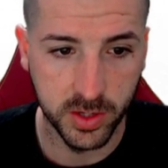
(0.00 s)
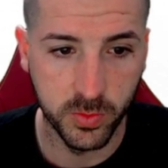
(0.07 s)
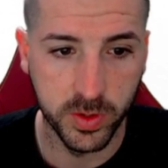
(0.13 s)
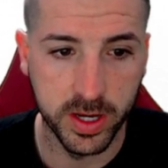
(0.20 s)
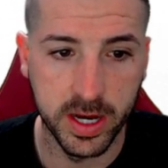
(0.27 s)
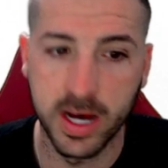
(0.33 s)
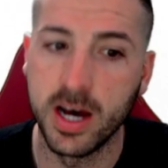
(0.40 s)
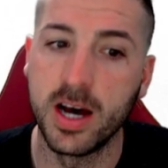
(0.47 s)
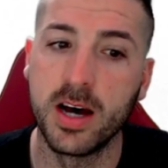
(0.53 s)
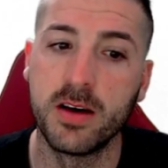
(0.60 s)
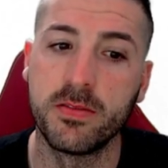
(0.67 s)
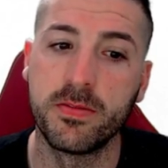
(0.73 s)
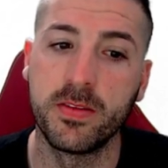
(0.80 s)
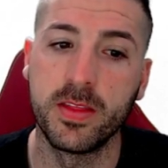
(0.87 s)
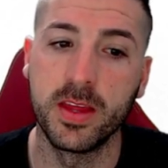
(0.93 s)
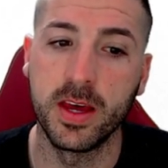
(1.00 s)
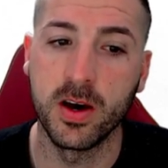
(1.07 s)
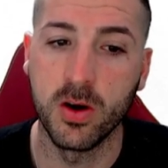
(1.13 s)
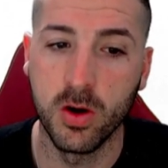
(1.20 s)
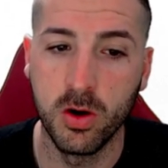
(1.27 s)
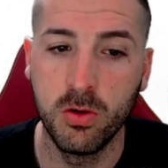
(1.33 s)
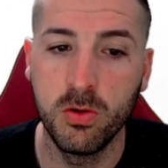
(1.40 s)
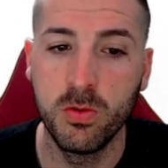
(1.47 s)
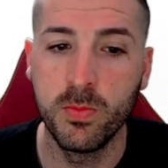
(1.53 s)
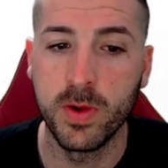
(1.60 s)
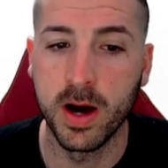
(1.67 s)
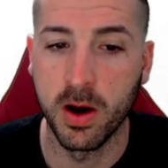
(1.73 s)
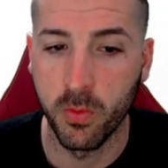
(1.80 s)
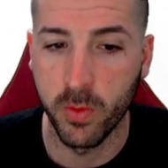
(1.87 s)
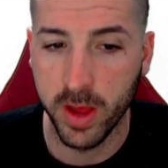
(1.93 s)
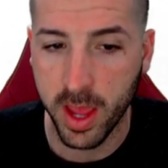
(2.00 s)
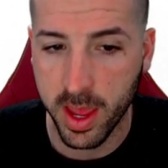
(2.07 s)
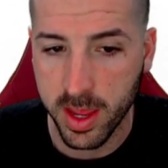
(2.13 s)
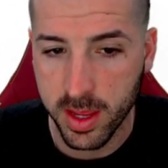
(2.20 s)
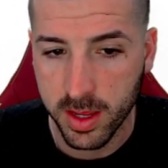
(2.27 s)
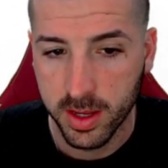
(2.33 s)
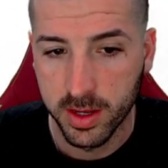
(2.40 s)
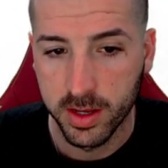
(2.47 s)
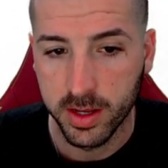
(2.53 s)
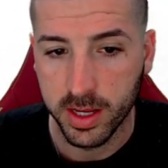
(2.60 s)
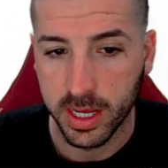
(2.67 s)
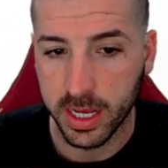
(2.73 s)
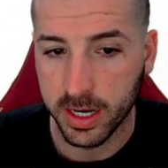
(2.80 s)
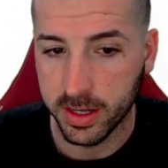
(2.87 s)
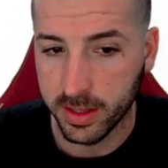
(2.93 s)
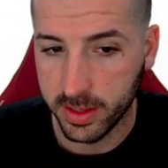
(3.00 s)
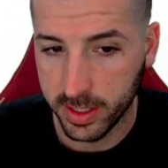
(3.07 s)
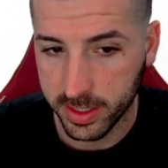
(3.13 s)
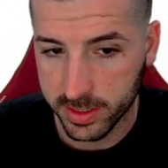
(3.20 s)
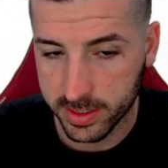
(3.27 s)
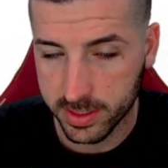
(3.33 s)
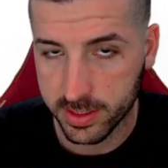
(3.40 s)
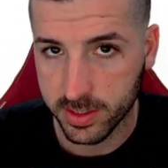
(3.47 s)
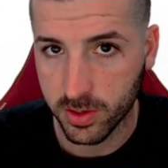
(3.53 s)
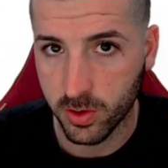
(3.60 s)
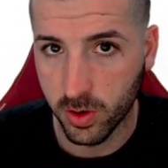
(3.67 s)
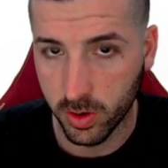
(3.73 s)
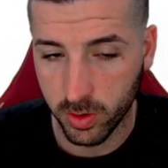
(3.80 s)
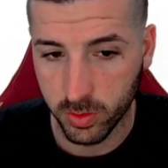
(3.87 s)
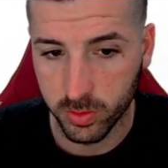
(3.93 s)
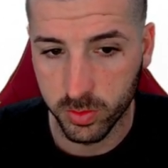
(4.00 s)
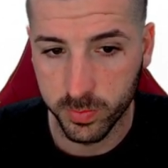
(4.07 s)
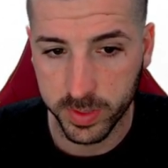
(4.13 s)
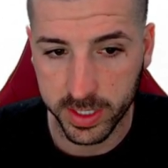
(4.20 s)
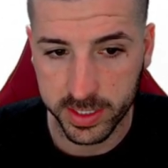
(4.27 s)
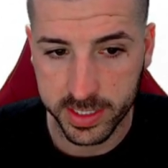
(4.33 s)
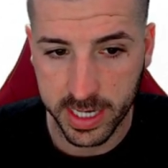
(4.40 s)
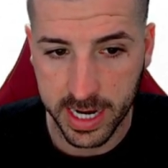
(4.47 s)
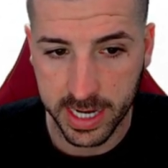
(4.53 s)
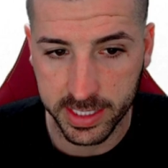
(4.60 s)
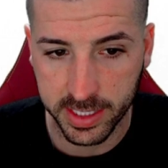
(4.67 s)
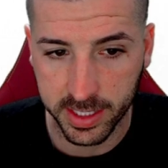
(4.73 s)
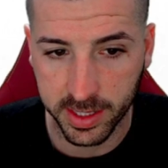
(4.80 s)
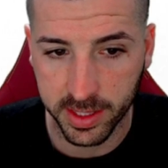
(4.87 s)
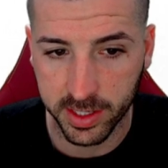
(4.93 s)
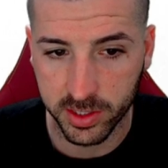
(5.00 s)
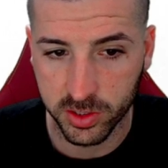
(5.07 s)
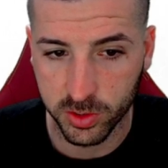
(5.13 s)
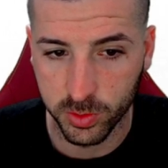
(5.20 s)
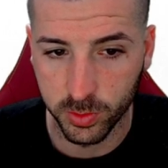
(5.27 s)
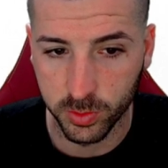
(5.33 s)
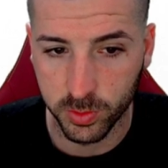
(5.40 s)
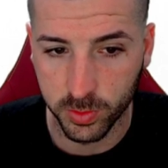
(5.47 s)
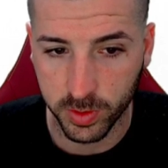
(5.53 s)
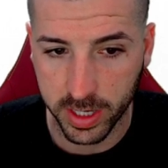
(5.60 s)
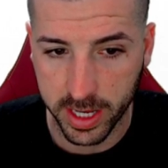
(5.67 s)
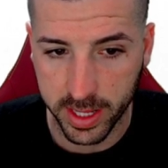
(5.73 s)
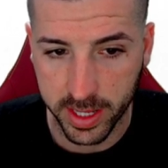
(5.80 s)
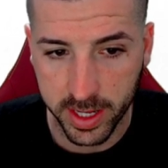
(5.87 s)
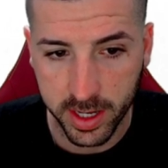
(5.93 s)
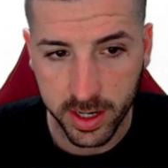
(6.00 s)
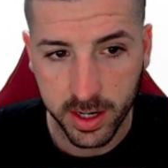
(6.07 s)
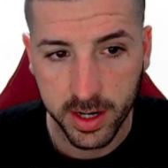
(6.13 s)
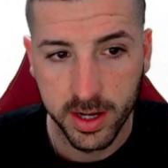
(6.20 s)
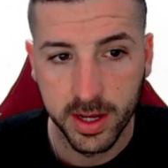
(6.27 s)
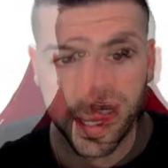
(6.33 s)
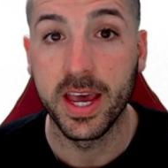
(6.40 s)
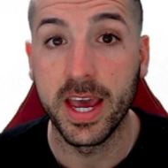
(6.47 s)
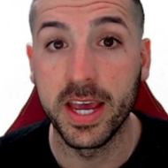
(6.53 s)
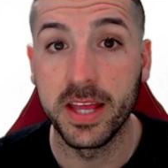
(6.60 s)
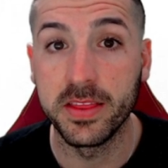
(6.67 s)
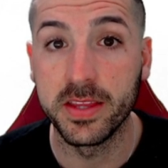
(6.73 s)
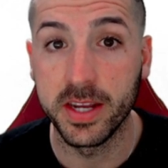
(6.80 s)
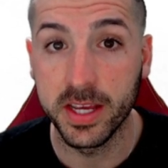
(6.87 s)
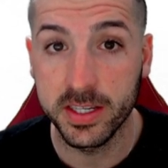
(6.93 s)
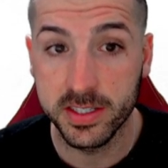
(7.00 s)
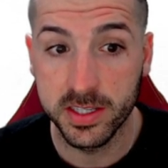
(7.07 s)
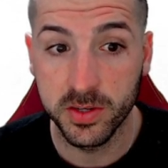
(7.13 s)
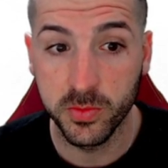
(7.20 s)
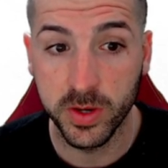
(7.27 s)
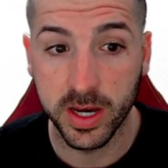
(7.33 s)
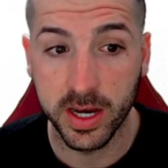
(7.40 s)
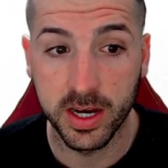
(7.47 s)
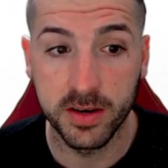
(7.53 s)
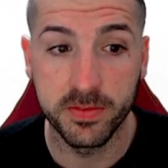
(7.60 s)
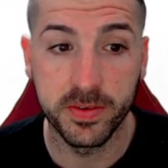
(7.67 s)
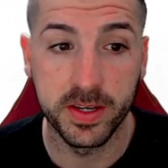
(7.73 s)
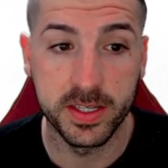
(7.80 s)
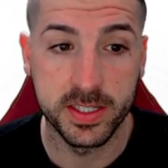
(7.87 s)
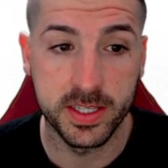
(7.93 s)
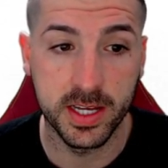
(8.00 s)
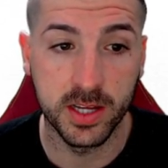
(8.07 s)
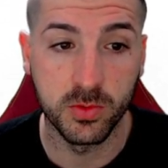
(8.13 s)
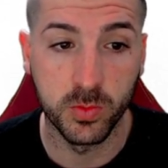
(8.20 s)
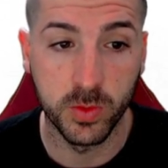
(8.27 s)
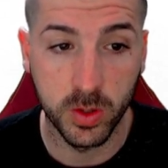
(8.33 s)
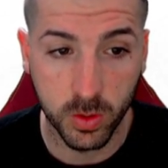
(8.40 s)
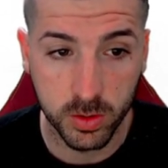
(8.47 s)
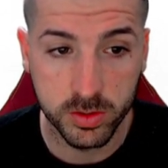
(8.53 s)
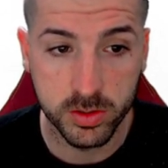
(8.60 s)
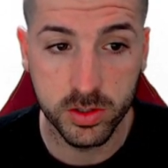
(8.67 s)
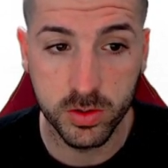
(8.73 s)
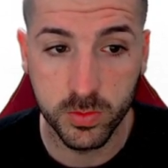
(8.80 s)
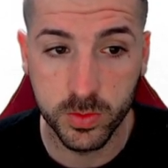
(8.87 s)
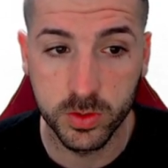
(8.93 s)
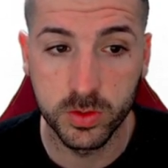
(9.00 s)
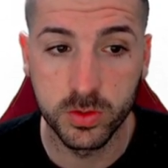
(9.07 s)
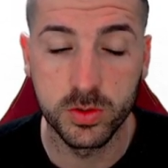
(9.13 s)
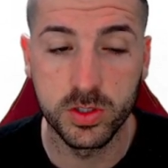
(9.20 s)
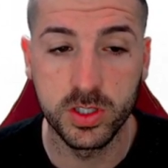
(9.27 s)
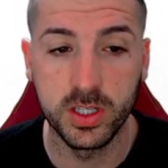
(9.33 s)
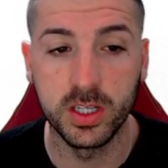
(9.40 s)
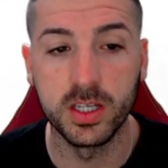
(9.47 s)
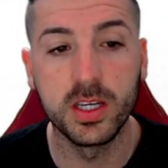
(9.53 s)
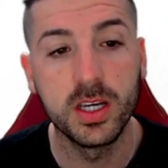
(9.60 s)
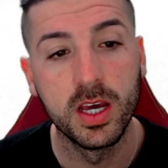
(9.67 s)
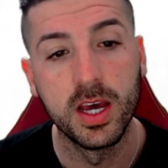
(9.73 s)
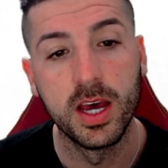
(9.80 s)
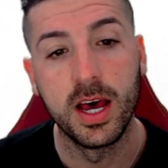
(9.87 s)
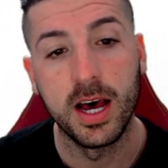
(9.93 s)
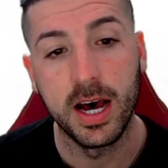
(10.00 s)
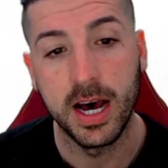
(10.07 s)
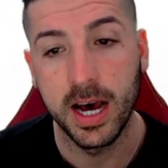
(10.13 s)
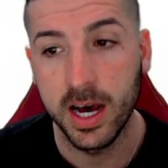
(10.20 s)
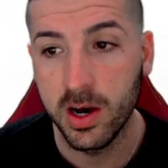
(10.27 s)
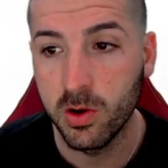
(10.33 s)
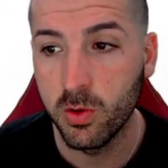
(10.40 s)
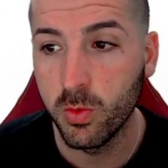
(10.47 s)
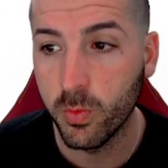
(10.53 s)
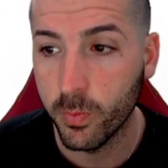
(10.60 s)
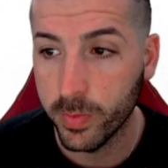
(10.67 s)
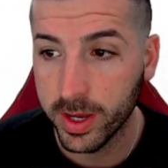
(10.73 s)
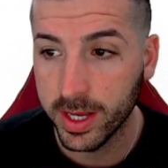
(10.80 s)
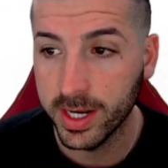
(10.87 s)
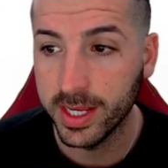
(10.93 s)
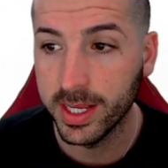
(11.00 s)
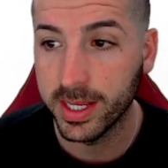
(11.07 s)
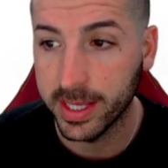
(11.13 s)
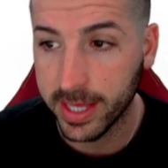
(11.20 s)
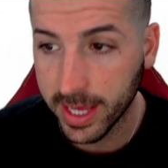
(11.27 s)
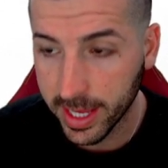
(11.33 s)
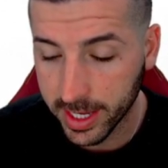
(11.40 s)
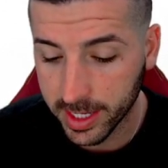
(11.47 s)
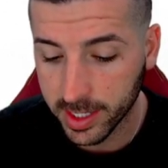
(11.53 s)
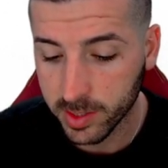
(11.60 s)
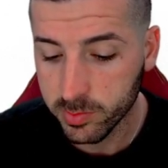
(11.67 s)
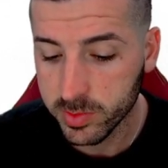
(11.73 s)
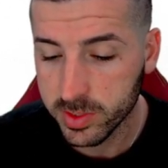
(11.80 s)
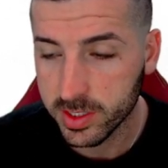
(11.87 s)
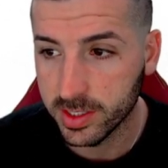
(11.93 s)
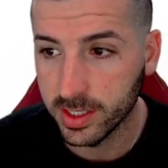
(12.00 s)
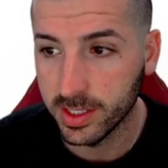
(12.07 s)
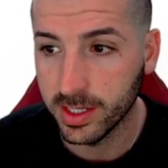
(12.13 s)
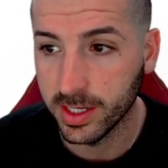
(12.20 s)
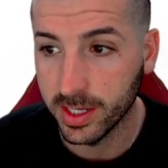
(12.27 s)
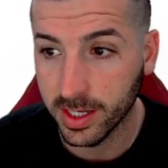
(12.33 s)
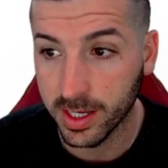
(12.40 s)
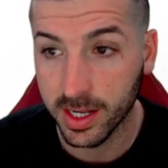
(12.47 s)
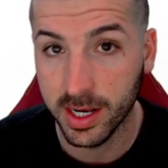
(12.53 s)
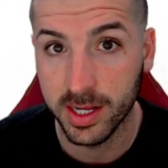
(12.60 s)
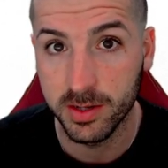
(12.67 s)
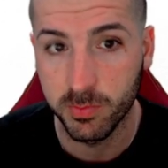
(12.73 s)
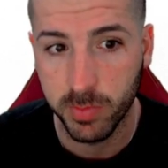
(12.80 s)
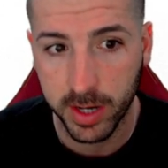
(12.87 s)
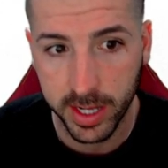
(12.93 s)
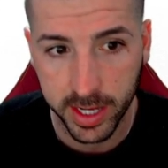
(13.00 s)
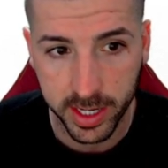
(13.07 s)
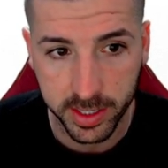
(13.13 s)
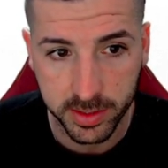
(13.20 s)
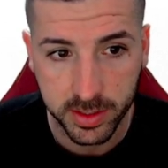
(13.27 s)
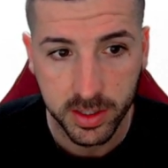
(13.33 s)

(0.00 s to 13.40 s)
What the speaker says: we have the home, away, and this column is adding these two together. And the next thing we have is that we also want to see how many games did England play.